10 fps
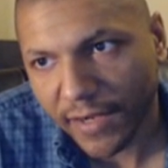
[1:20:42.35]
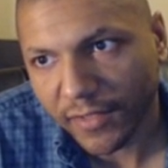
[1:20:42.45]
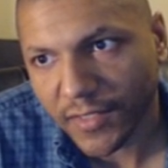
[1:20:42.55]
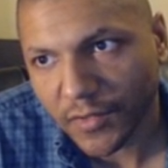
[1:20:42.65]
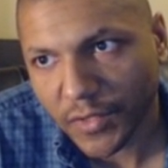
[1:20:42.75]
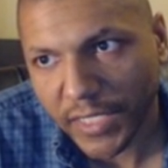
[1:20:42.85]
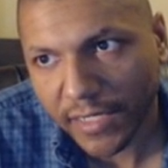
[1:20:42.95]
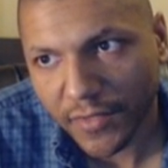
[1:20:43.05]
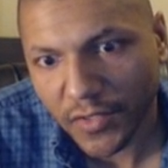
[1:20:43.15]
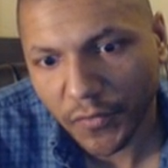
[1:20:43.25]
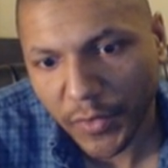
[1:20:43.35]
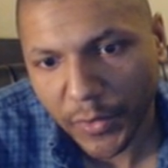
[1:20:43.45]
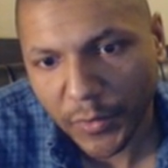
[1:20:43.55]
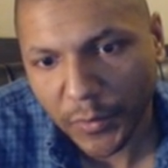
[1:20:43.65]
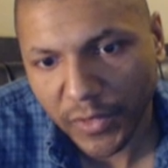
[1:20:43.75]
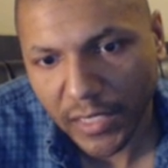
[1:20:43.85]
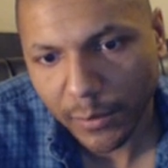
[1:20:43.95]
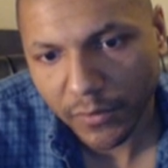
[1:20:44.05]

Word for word: Let's go check out this very cool game.